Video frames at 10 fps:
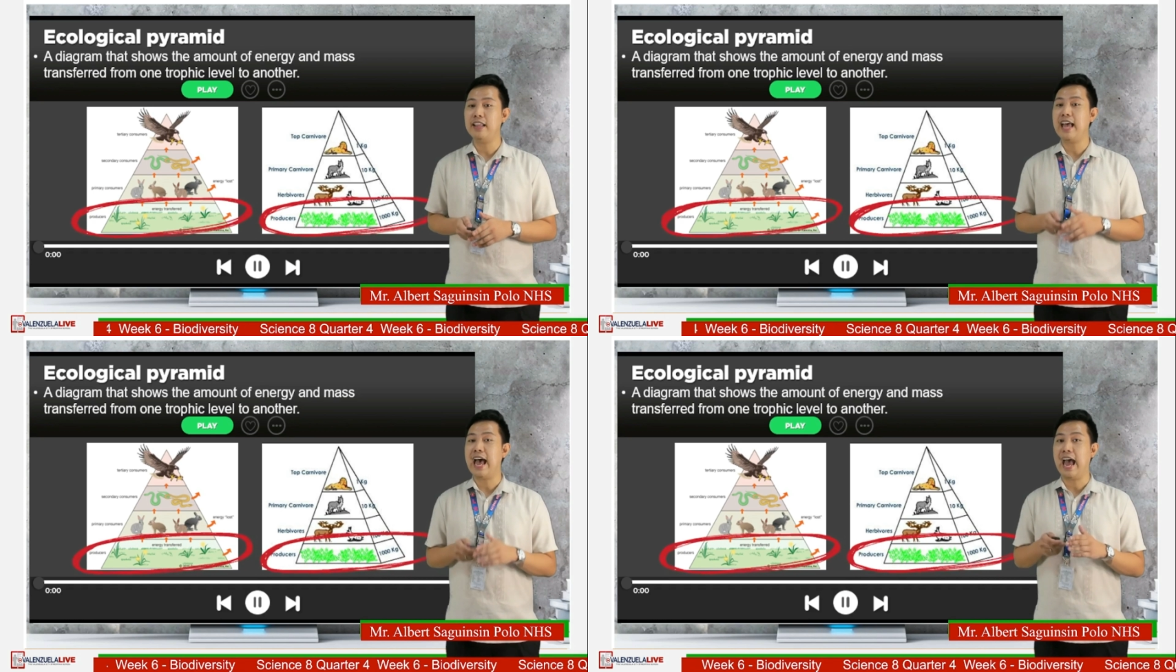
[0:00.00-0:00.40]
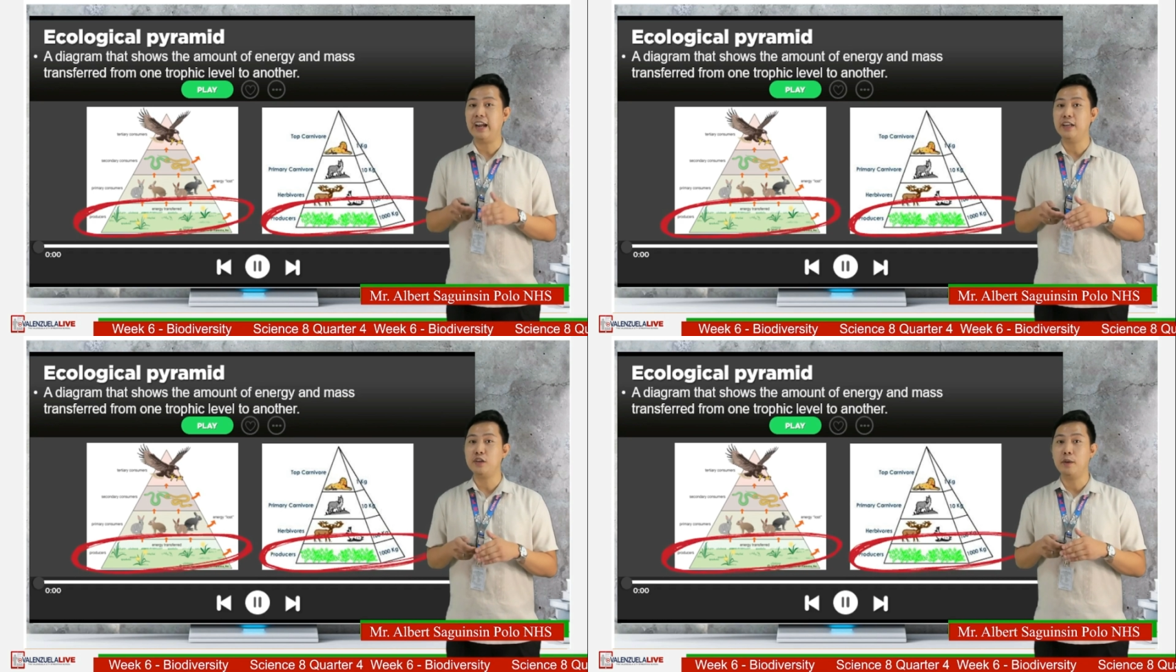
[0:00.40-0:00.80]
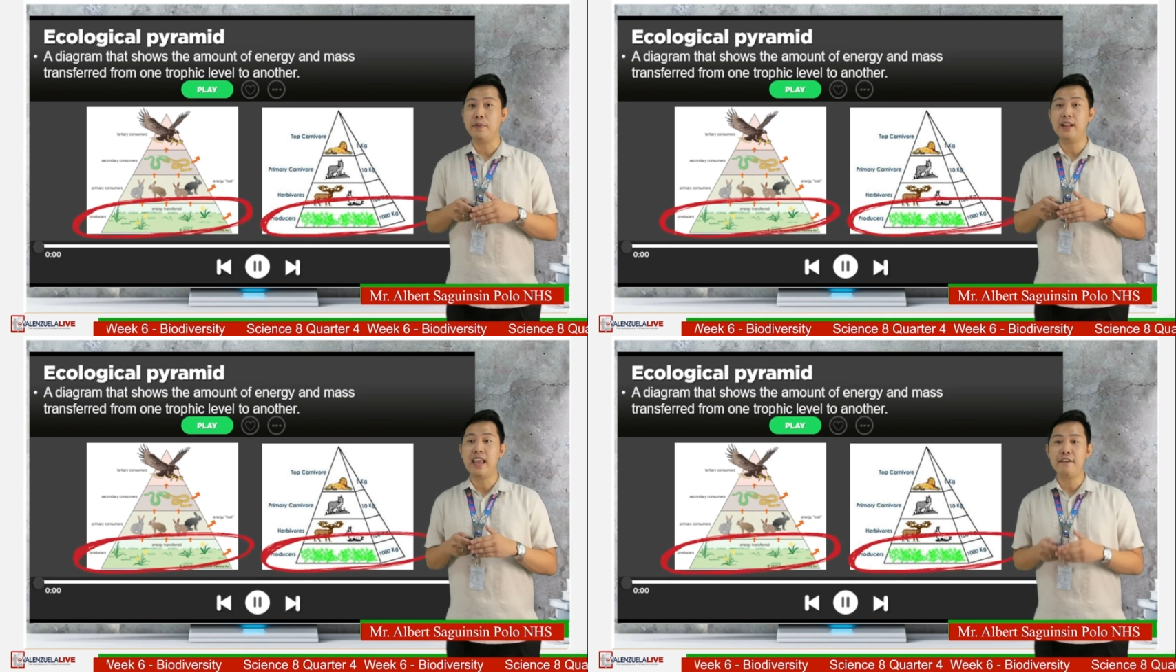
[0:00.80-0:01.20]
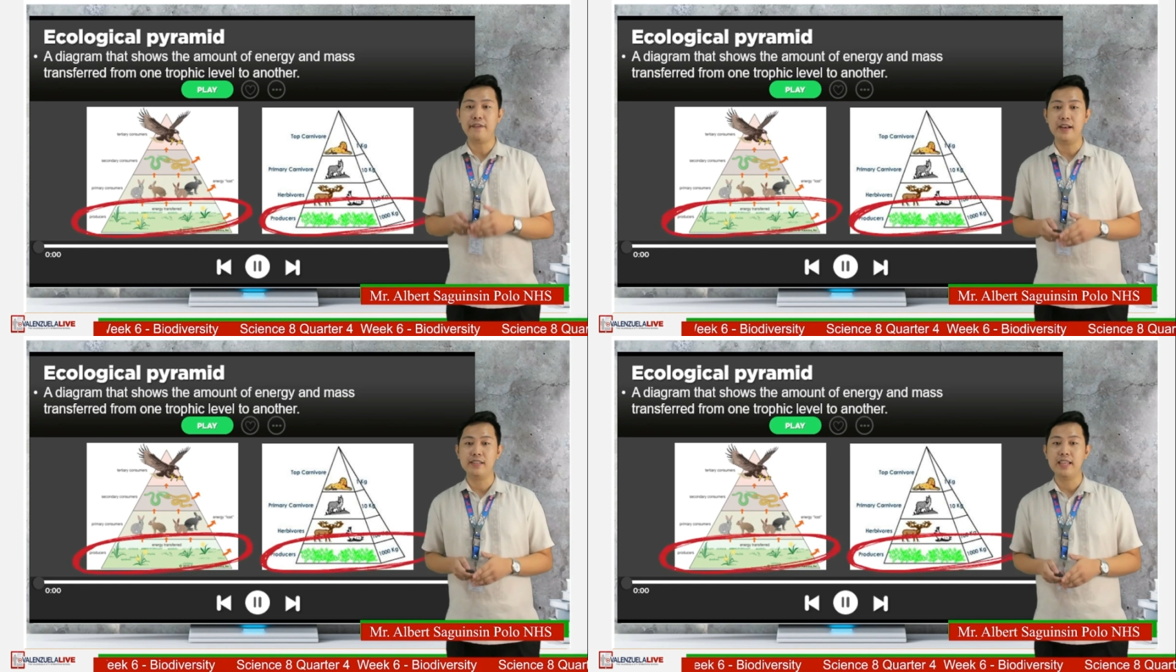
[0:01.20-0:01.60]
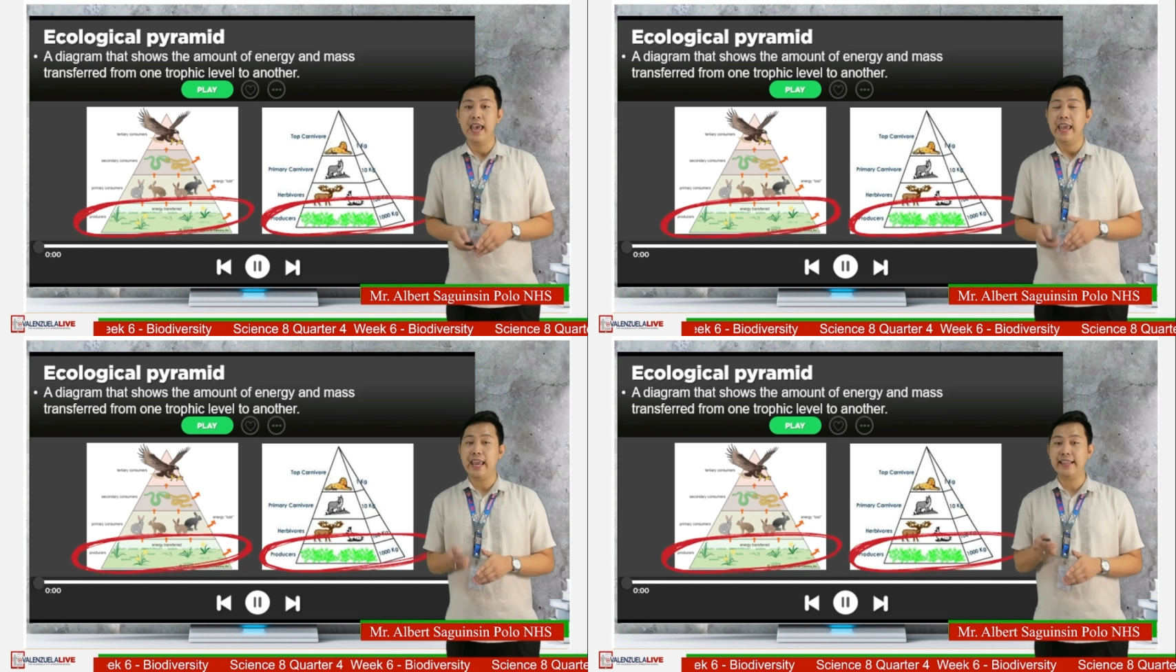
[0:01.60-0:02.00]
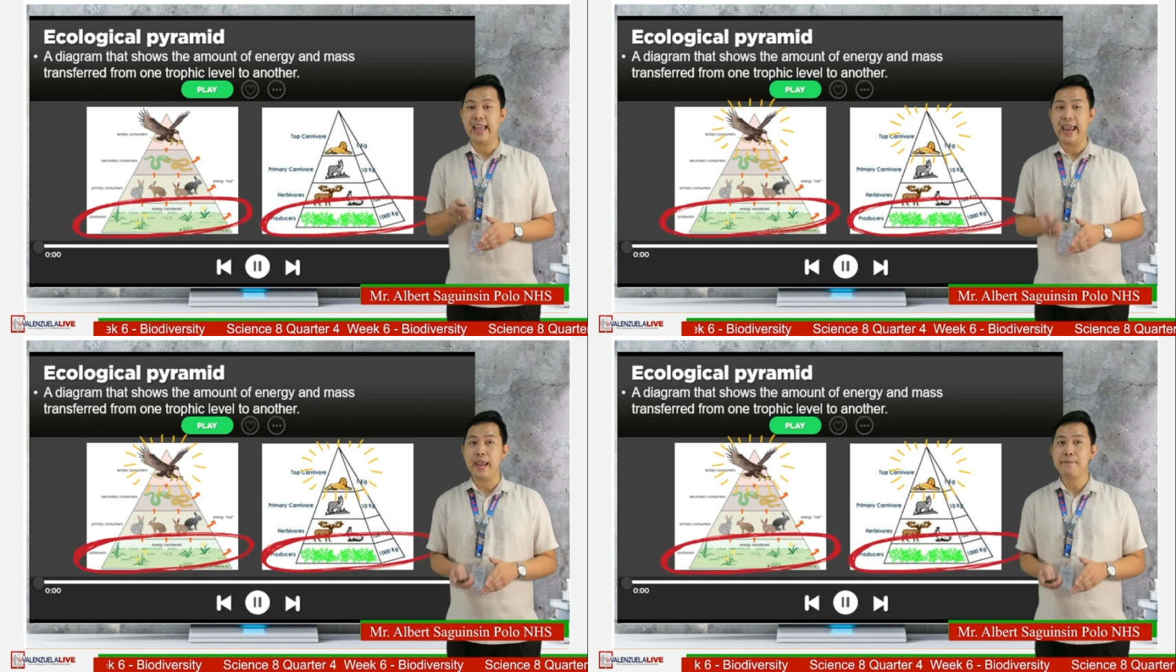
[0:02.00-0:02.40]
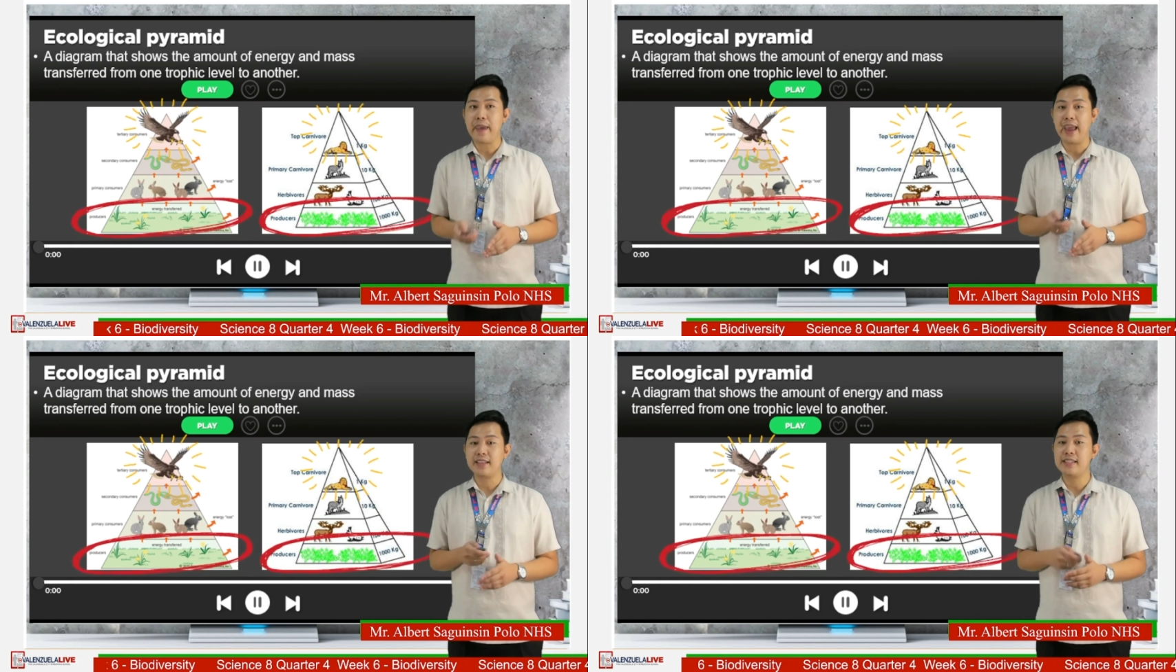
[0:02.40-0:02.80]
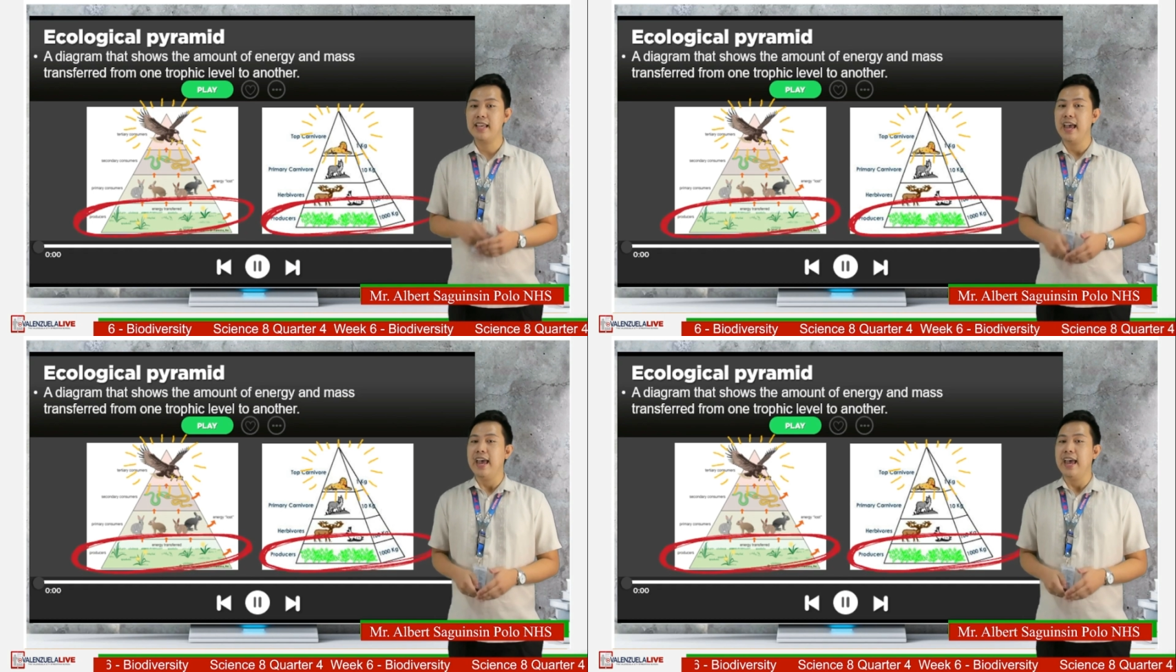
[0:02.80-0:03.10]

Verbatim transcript: in the higher trophic levels. In the apex,